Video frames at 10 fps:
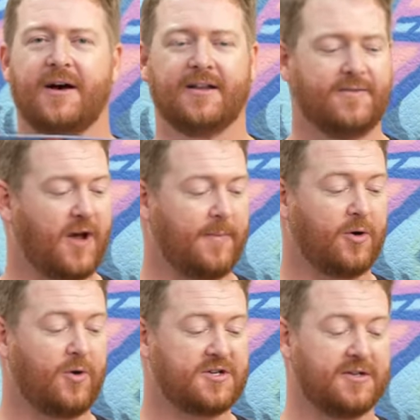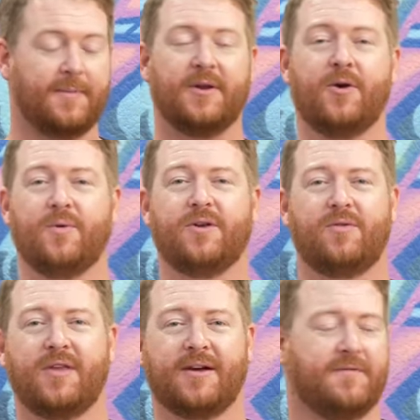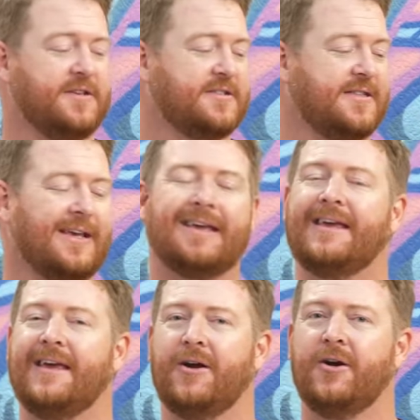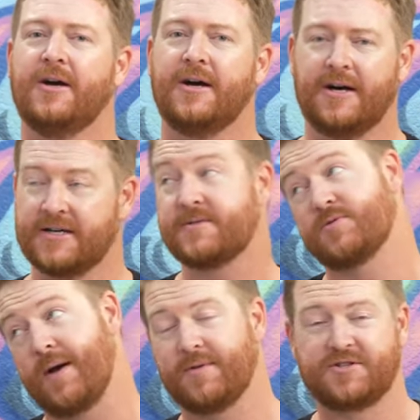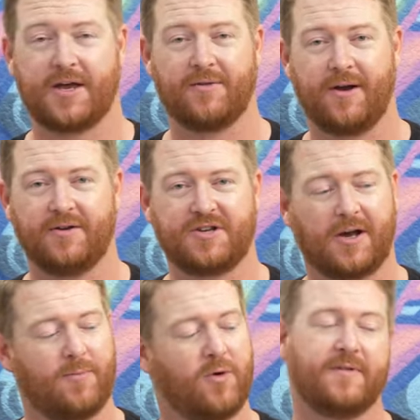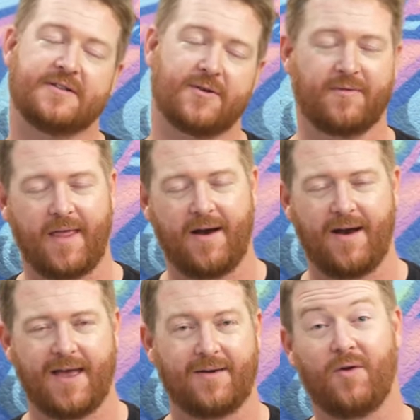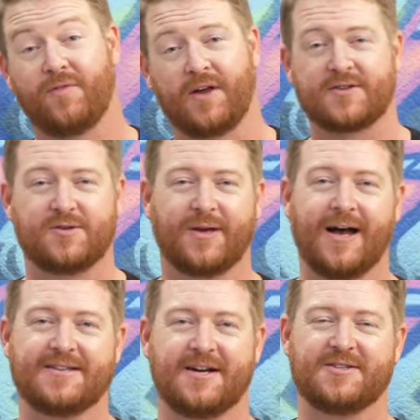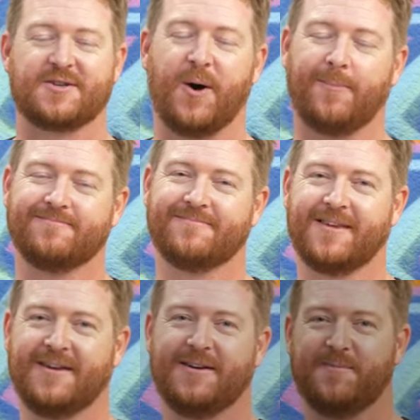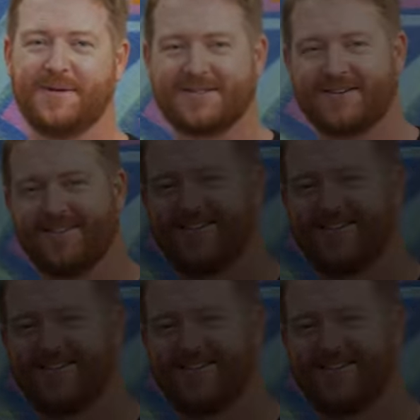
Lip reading: Leave a comment or a question. Let me know what you think of this thing here. Subscribe to the channel there. Check out more vids over there, and hopefully I'll see you guys on snow. Peace.